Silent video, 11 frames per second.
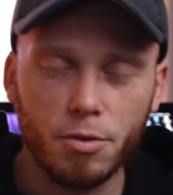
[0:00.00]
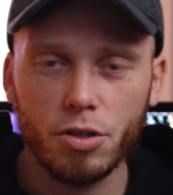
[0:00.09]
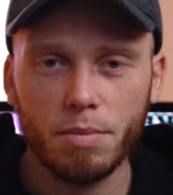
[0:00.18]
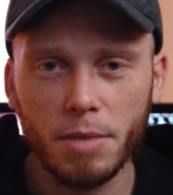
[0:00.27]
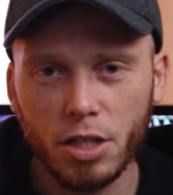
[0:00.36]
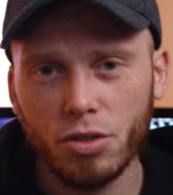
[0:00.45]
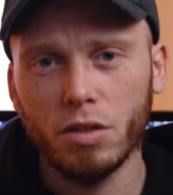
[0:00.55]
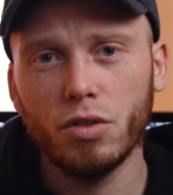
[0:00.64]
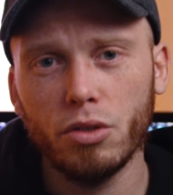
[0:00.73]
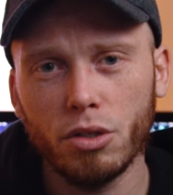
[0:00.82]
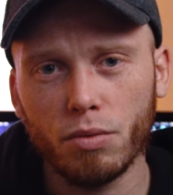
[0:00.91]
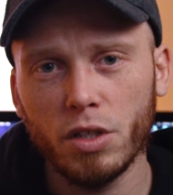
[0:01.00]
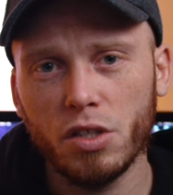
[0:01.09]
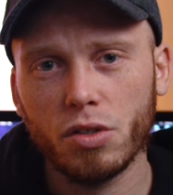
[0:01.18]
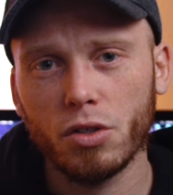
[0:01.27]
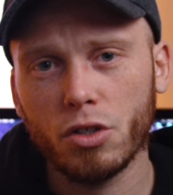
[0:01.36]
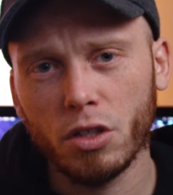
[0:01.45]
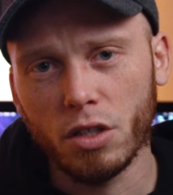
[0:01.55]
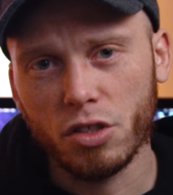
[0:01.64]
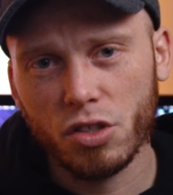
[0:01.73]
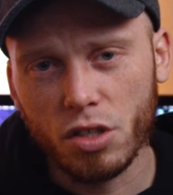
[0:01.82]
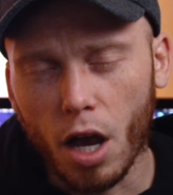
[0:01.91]
Just make sure you do your research on the
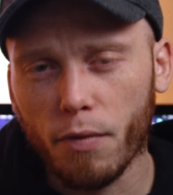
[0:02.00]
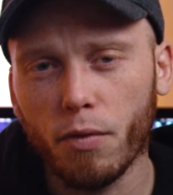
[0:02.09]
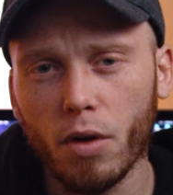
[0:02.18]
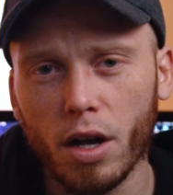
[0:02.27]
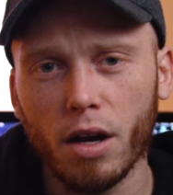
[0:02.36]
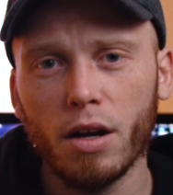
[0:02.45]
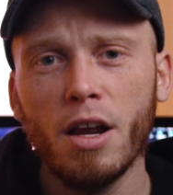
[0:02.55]
software